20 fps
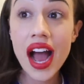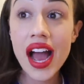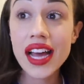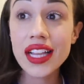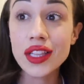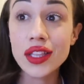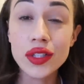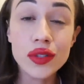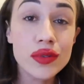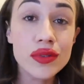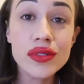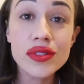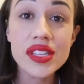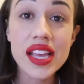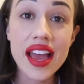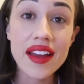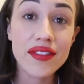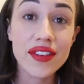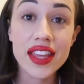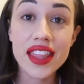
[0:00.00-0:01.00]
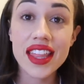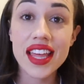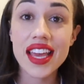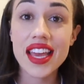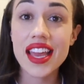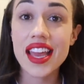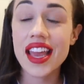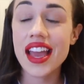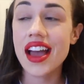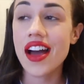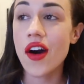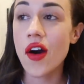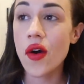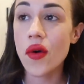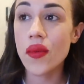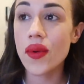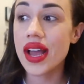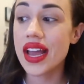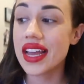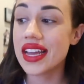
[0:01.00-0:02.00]
I lose everything
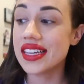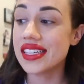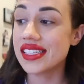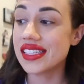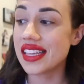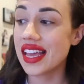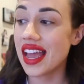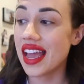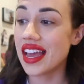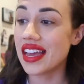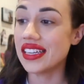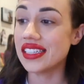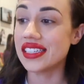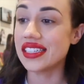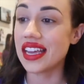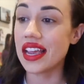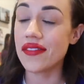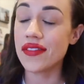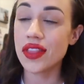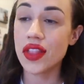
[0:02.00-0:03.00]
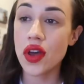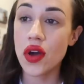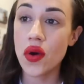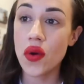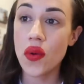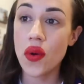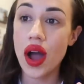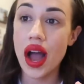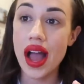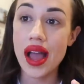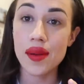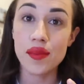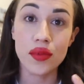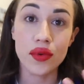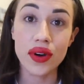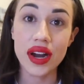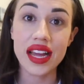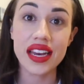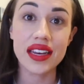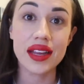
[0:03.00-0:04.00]
always. And even though I'm
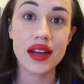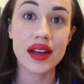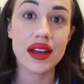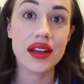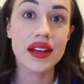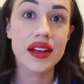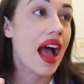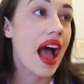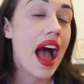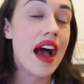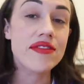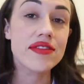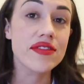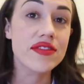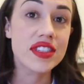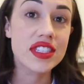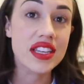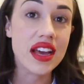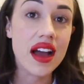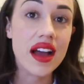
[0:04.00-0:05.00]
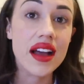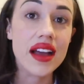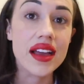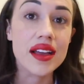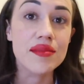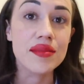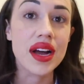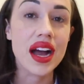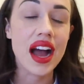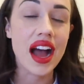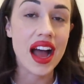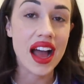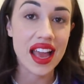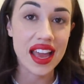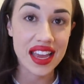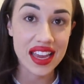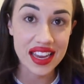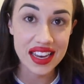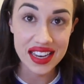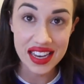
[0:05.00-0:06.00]
Miranda half of the time,
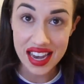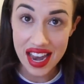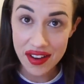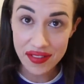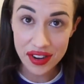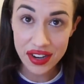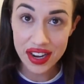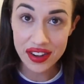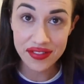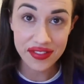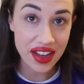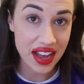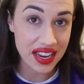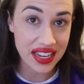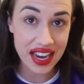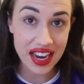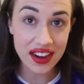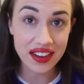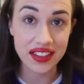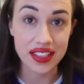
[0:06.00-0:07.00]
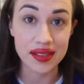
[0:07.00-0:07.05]
I never can find hair